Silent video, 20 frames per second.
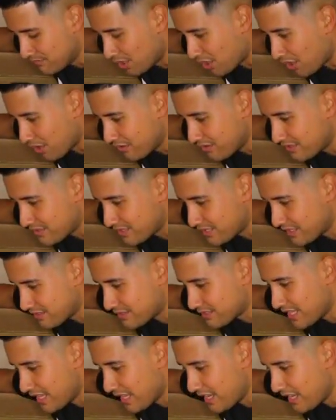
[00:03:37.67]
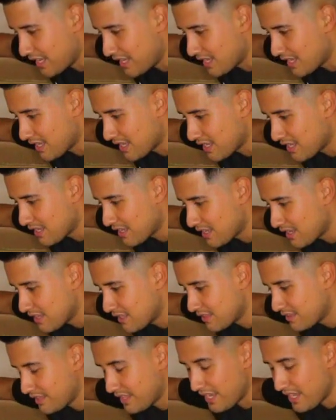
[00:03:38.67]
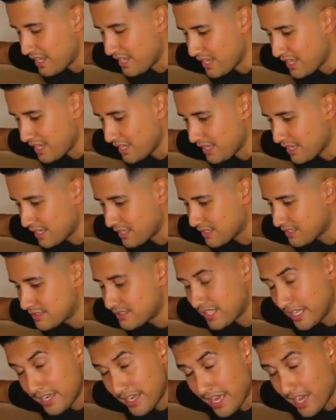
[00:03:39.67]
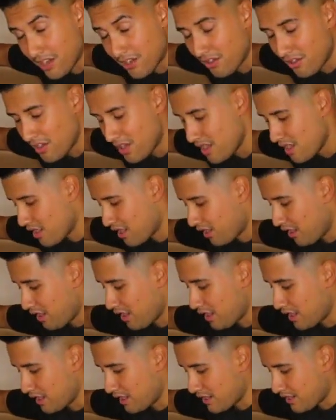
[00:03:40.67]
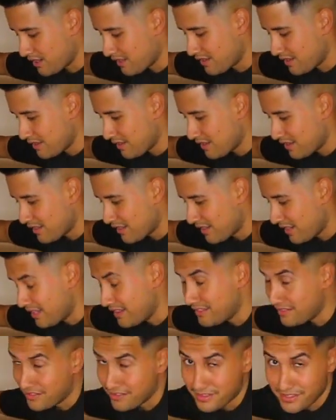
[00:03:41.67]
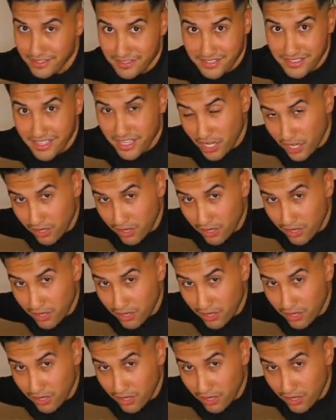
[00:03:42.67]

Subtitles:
All the seats that they send out are in this